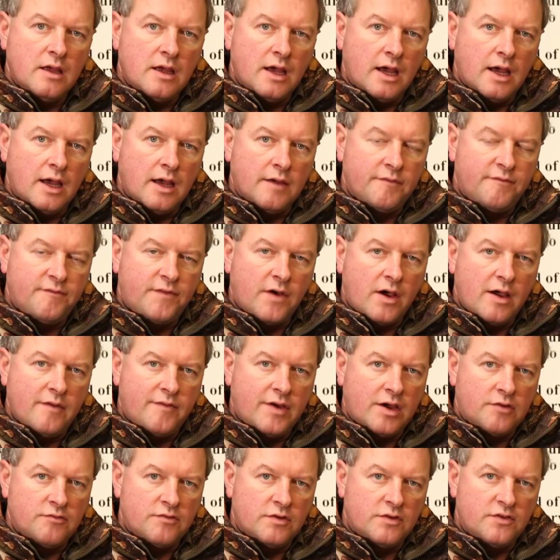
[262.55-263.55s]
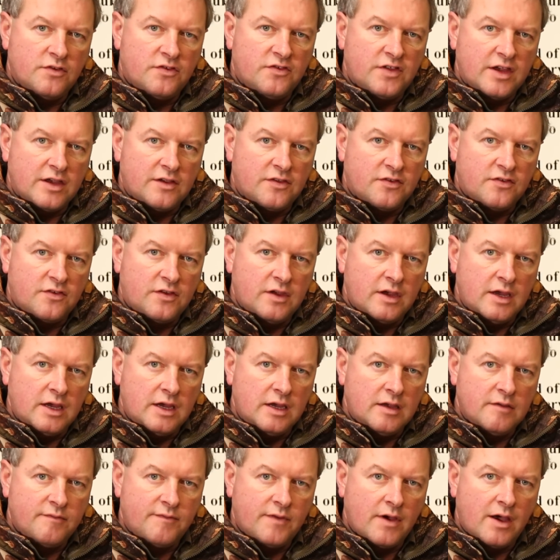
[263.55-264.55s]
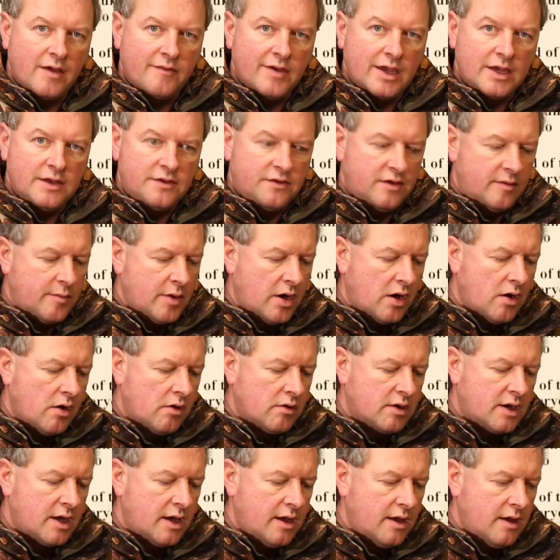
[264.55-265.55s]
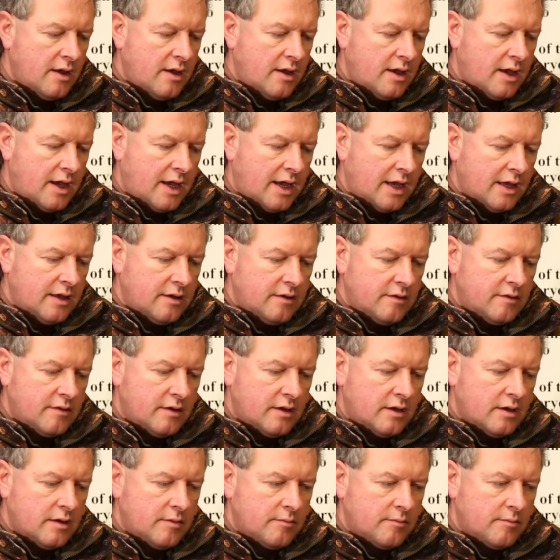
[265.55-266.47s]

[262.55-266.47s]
the 560 580 mark, and